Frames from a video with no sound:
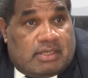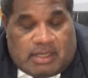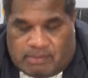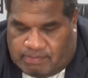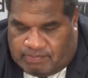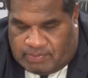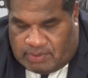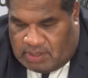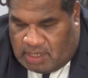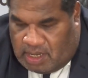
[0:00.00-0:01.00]
5
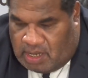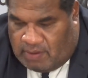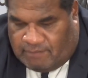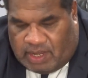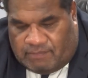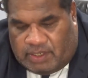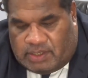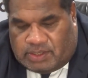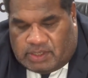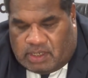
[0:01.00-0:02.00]

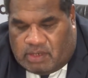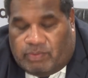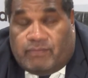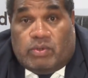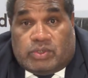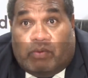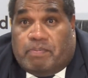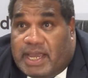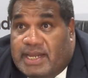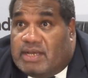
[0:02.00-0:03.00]
years, we've also
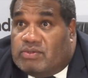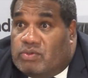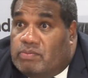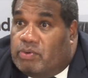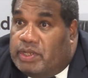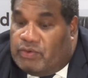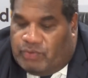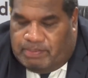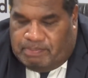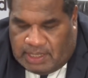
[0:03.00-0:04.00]
paid out
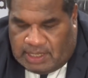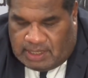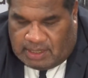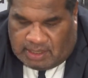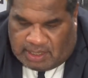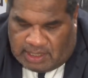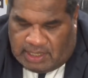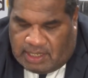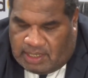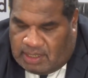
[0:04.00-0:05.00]
2.3 billion
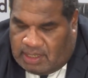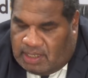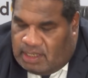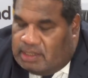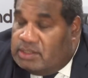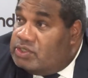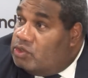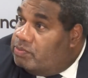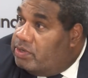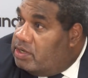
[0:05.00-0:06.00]
kina in
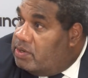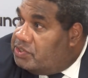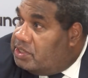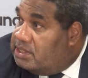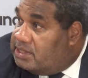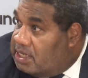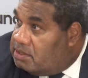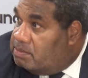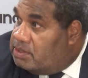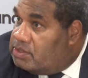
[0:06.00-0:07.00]
superannuation
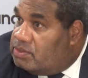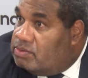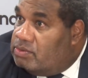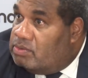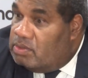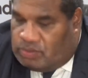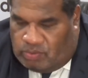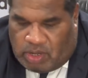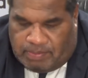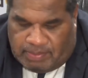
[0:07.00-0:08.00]
entitlements to
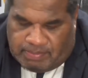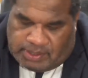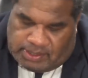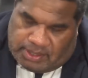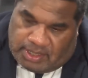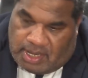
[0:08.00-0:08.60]
our members.